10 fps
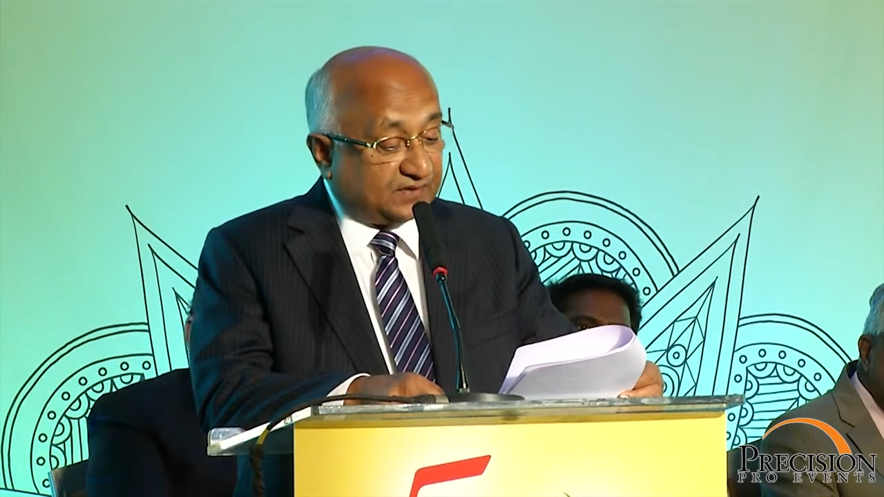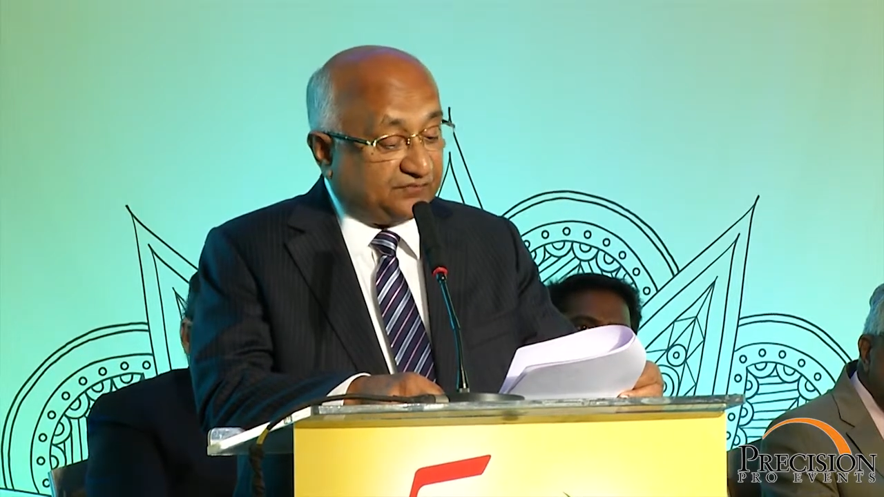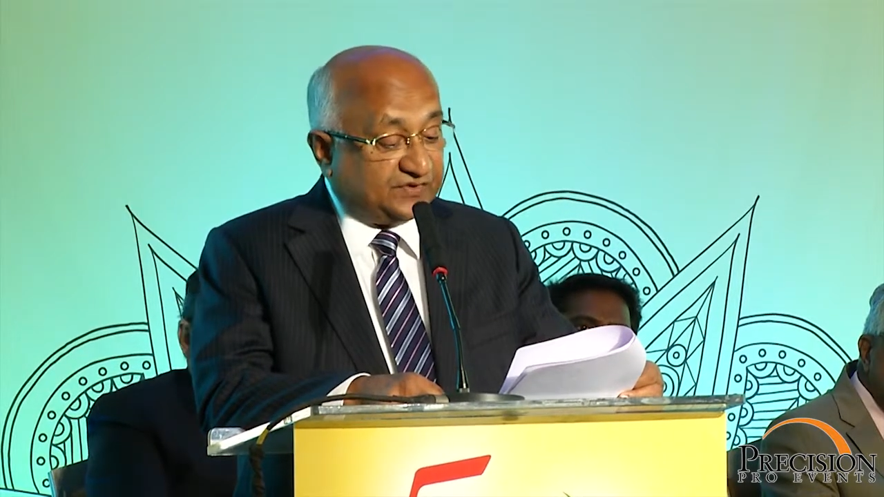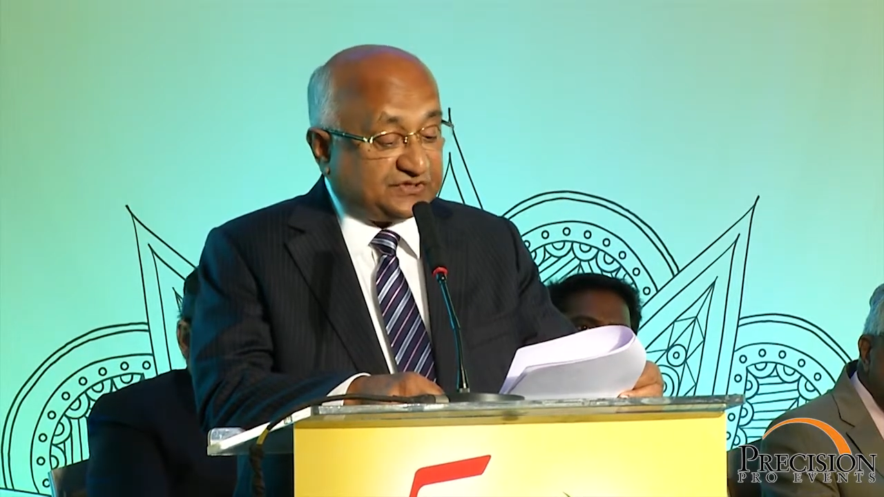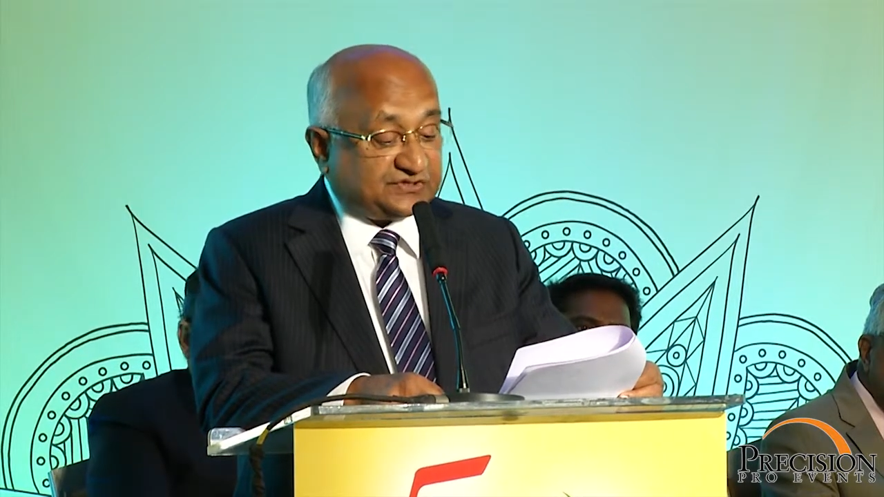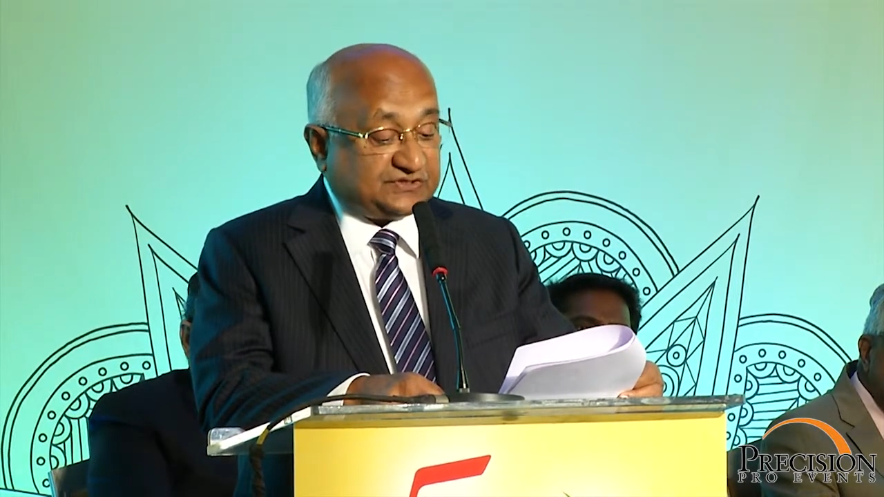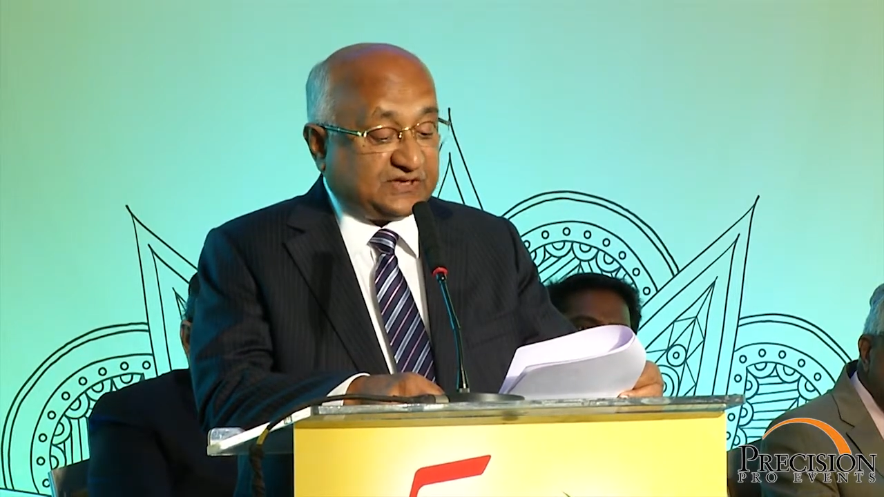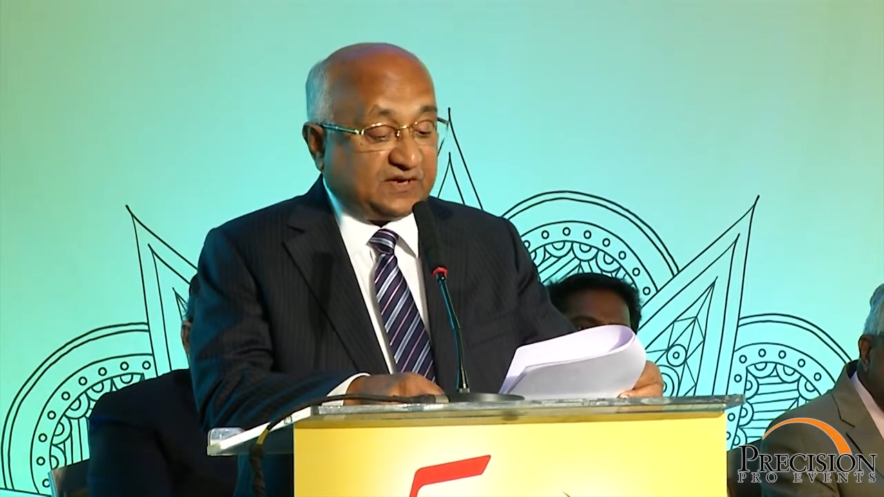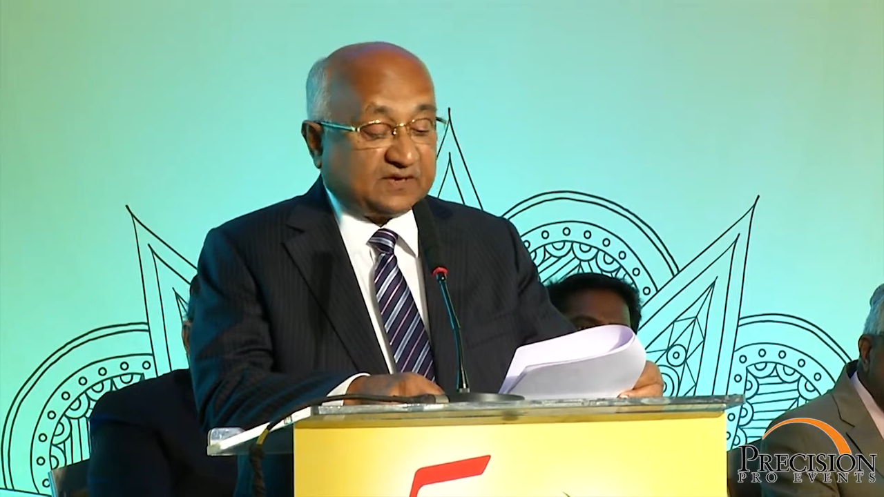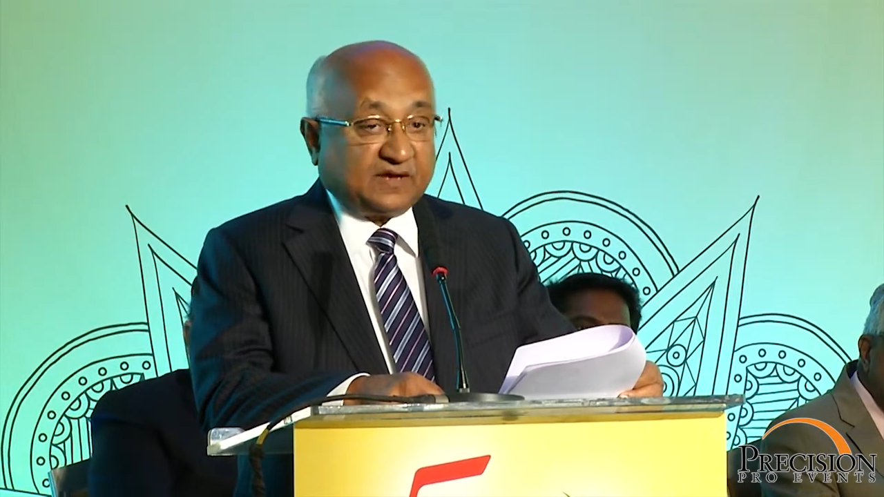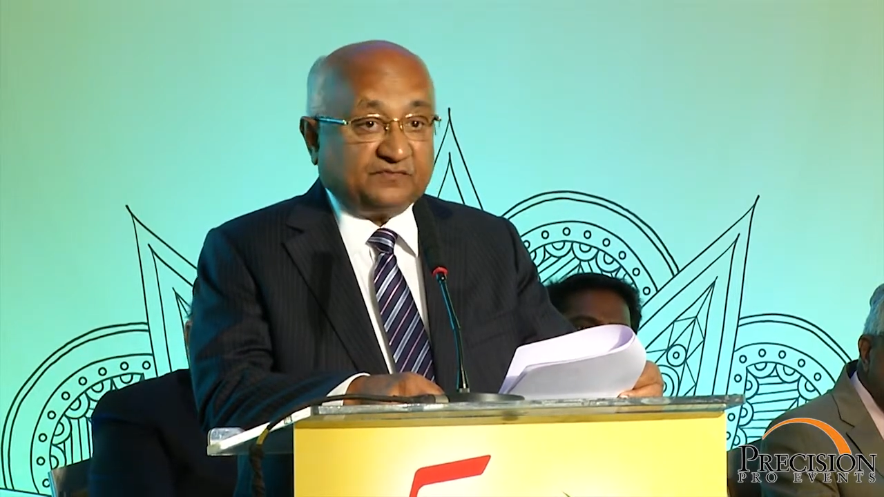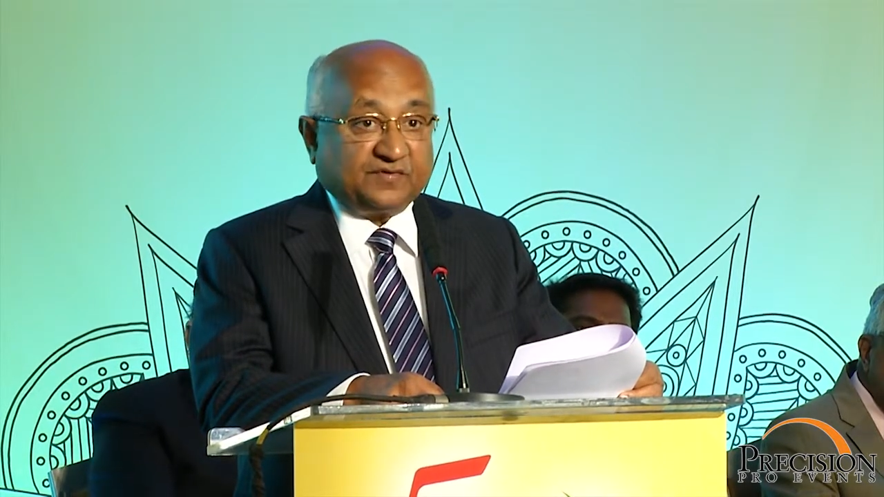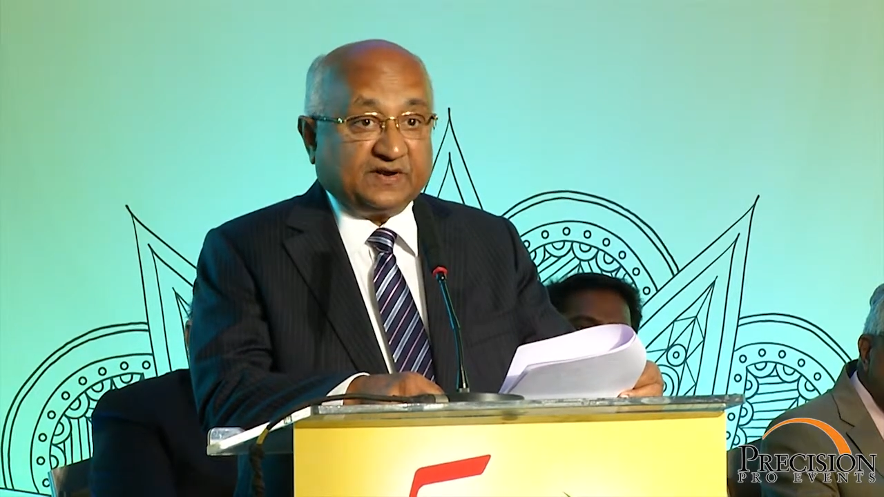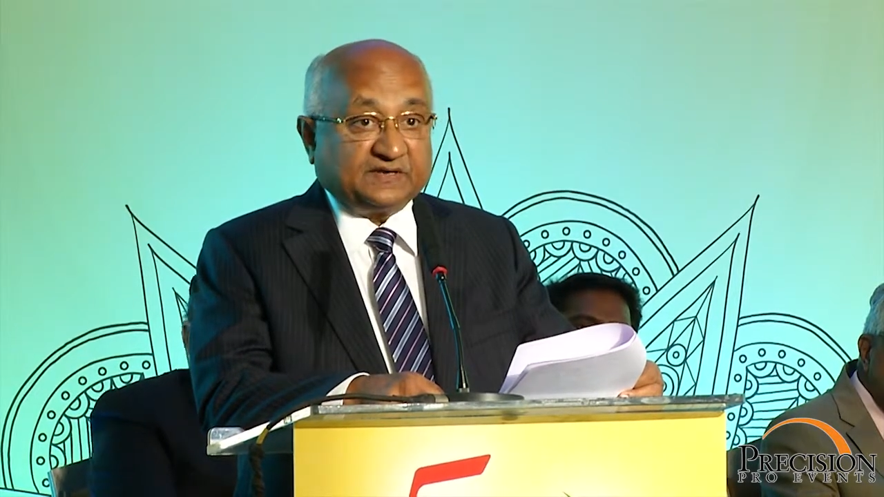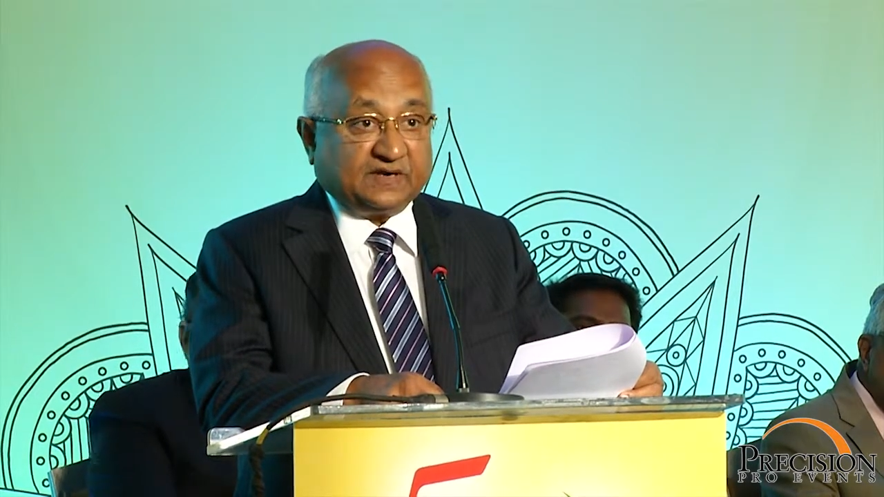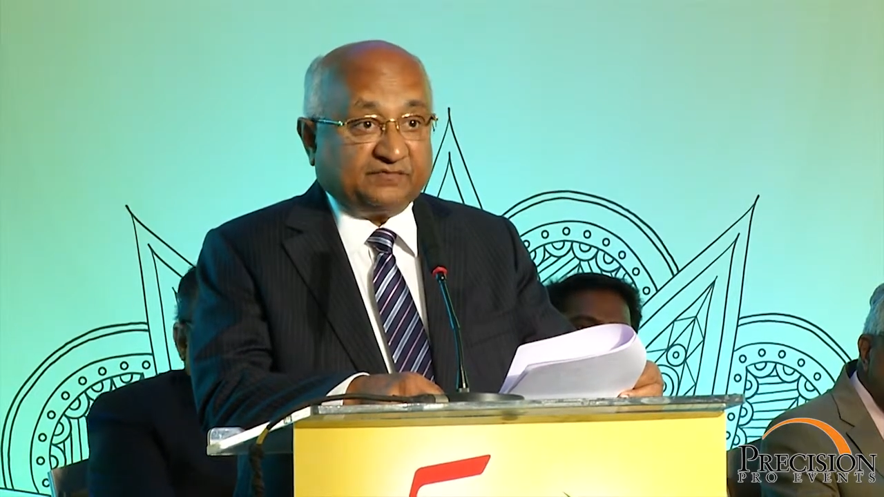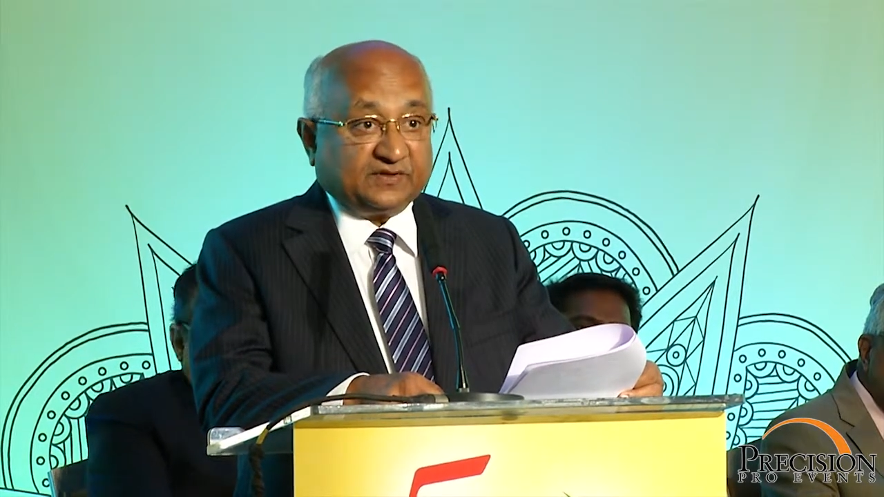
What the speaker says: which is still confronted